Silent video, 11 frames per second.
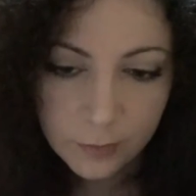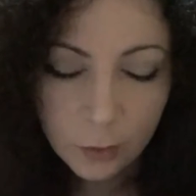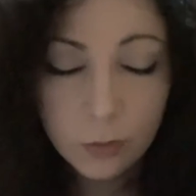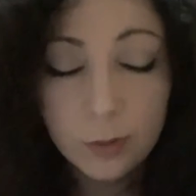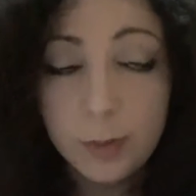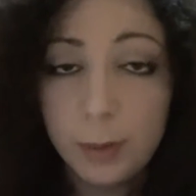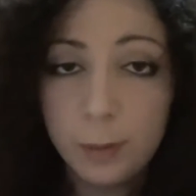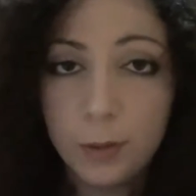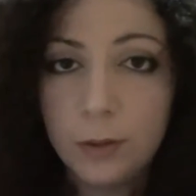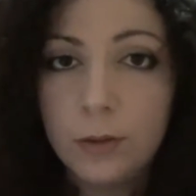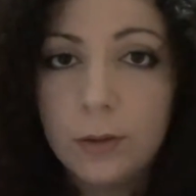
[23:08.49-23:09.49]
when
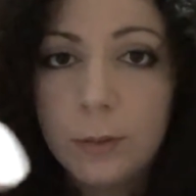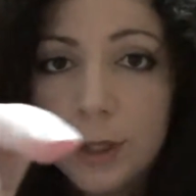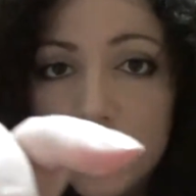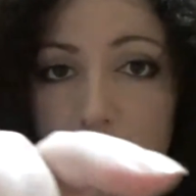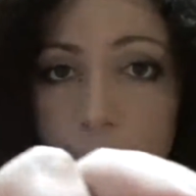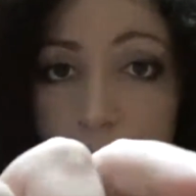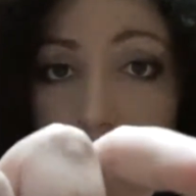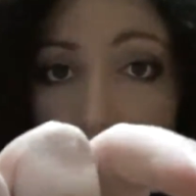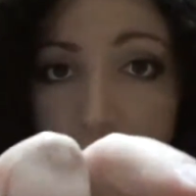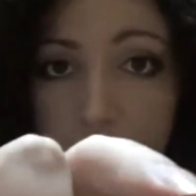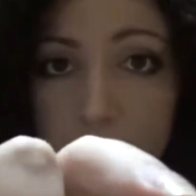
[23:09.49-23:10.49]
people pretend to put
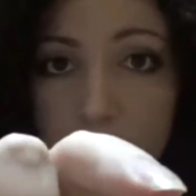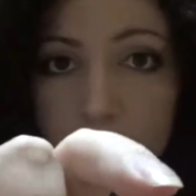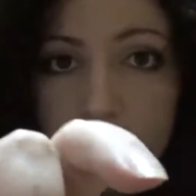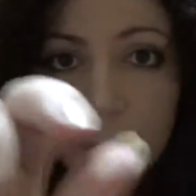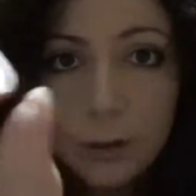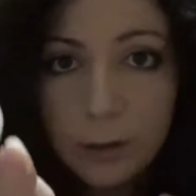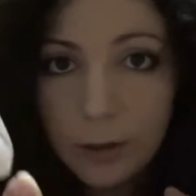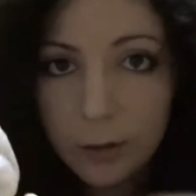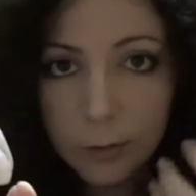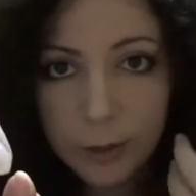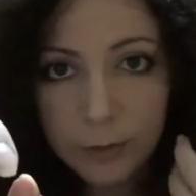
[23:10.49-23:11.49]
makeup
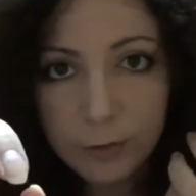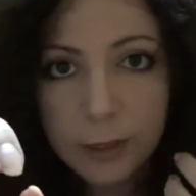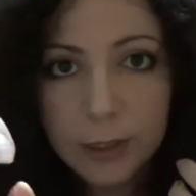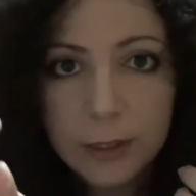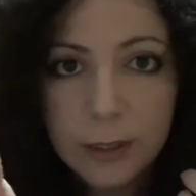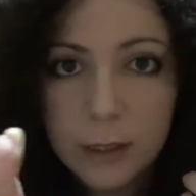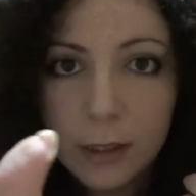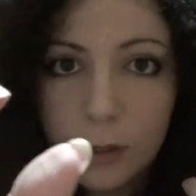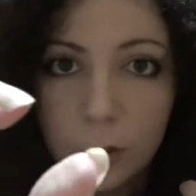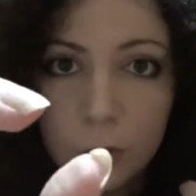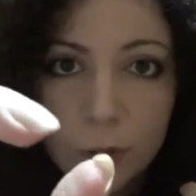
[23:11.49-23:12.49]
on my face, like
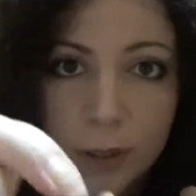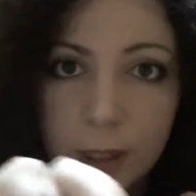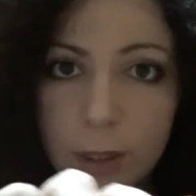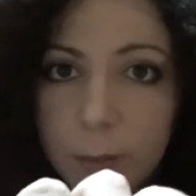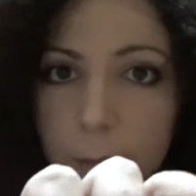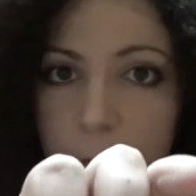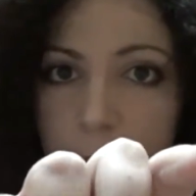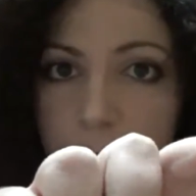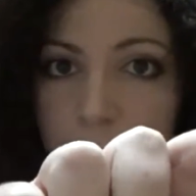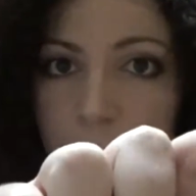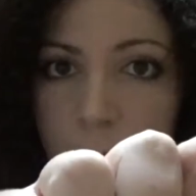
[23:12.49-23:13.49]
holding up
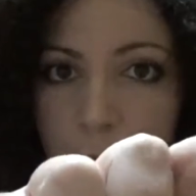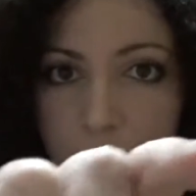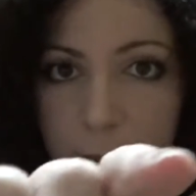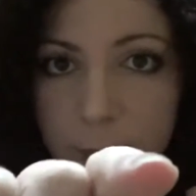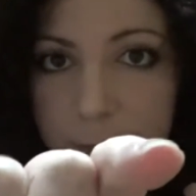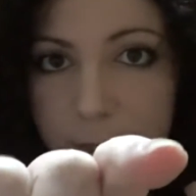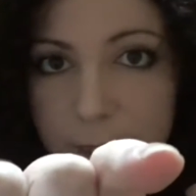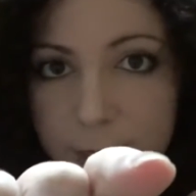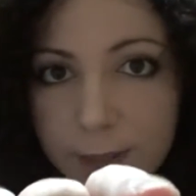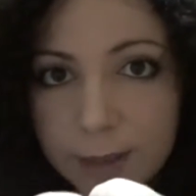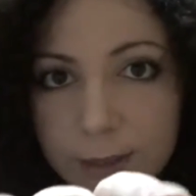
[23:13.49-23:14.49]
a
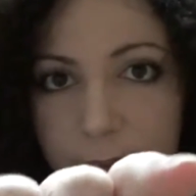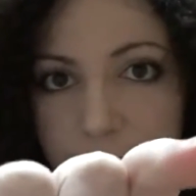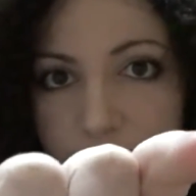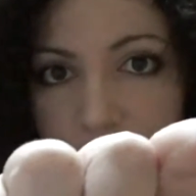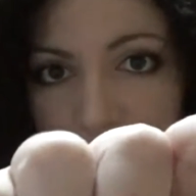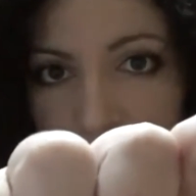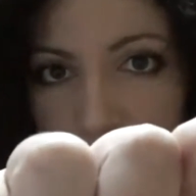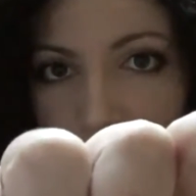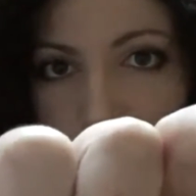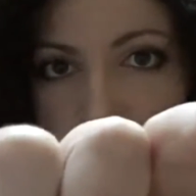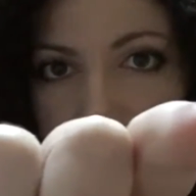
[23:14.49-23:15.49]
lipstick
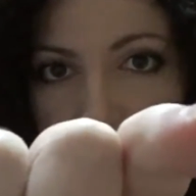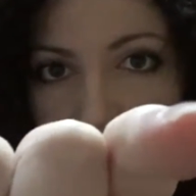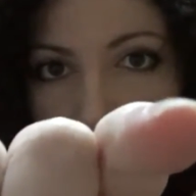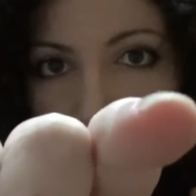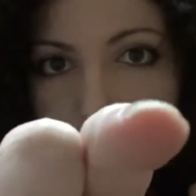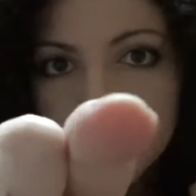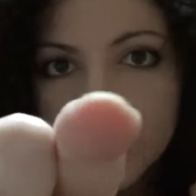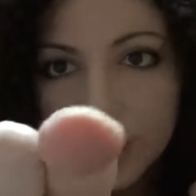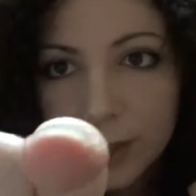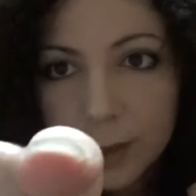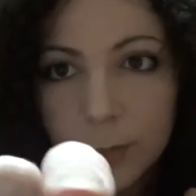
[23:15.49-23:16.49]
close to the
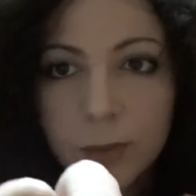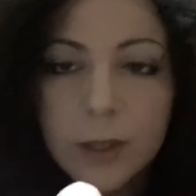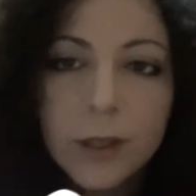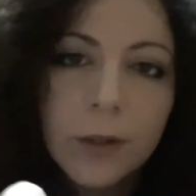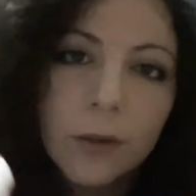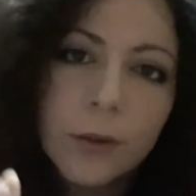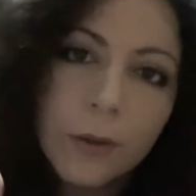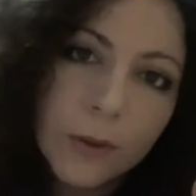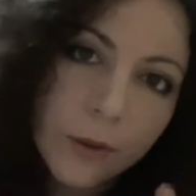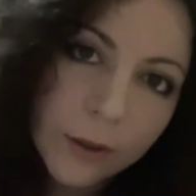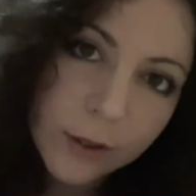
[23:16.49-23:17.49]
camera,
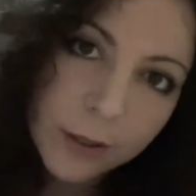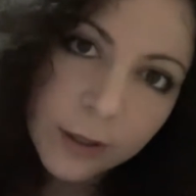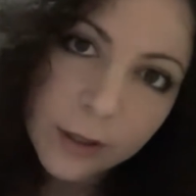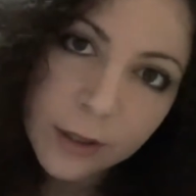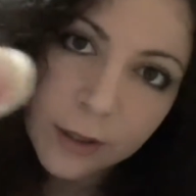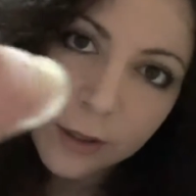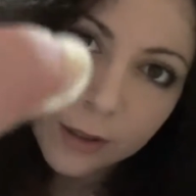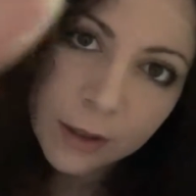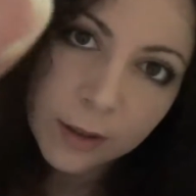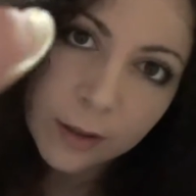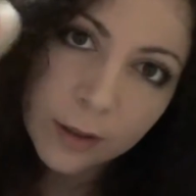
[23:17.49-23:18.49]
or
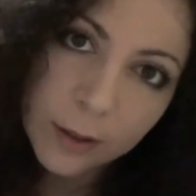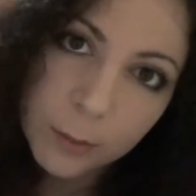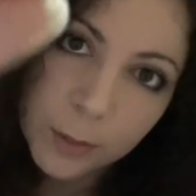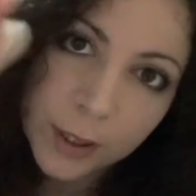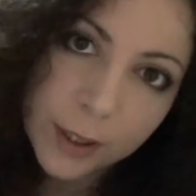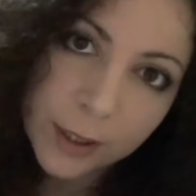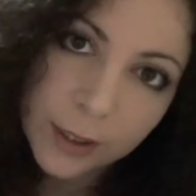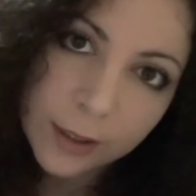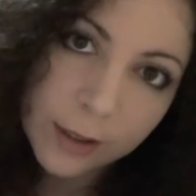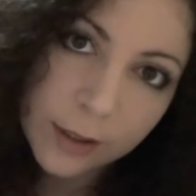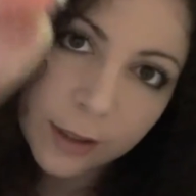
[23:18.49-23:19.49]

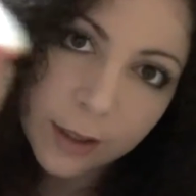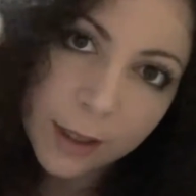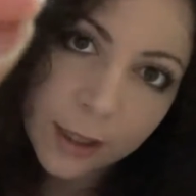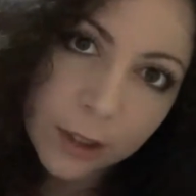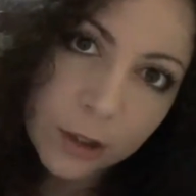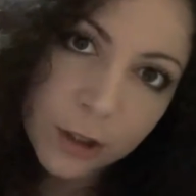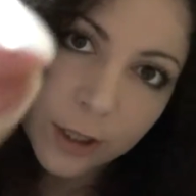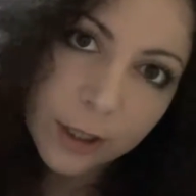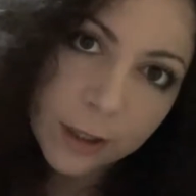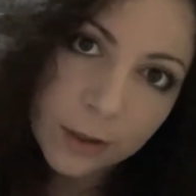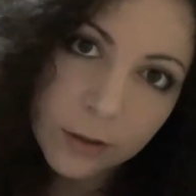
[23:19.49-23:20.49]
applying
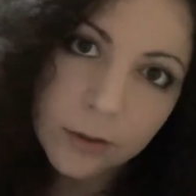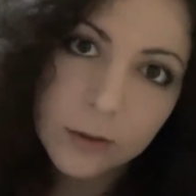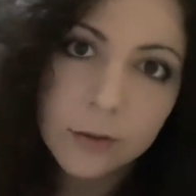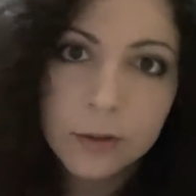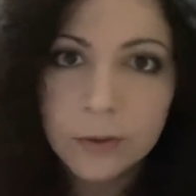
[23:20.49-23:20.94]
eyeshadow,